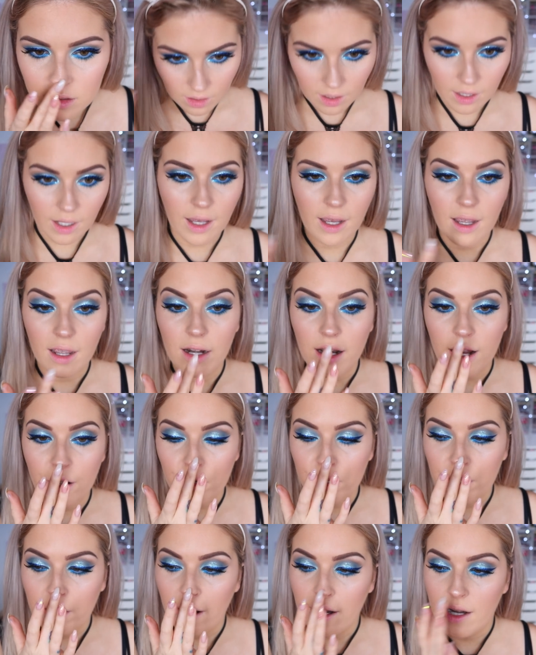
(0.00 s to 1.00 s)
Okay, and I
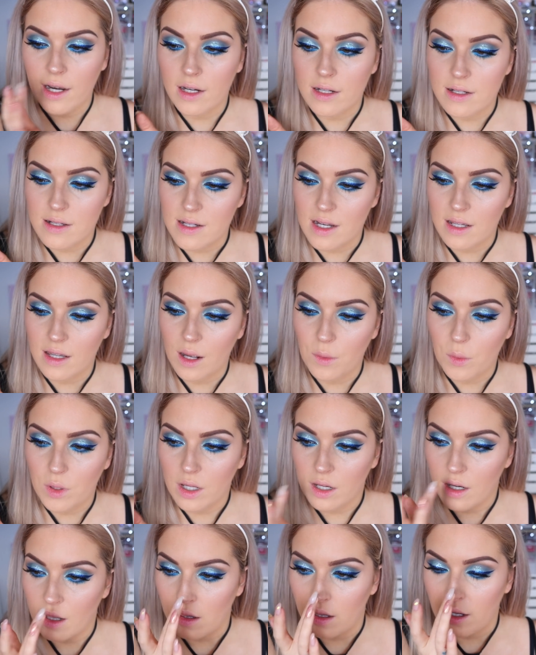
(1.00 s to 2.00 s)
don't think I need to set that with
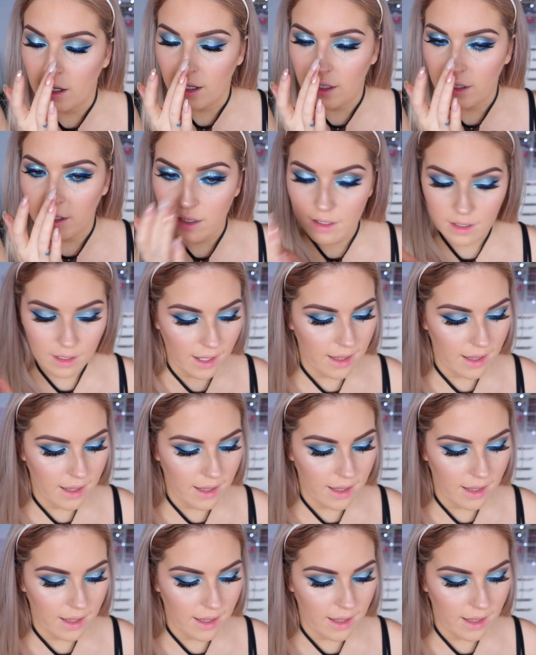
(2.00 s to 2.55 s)
another highlighter.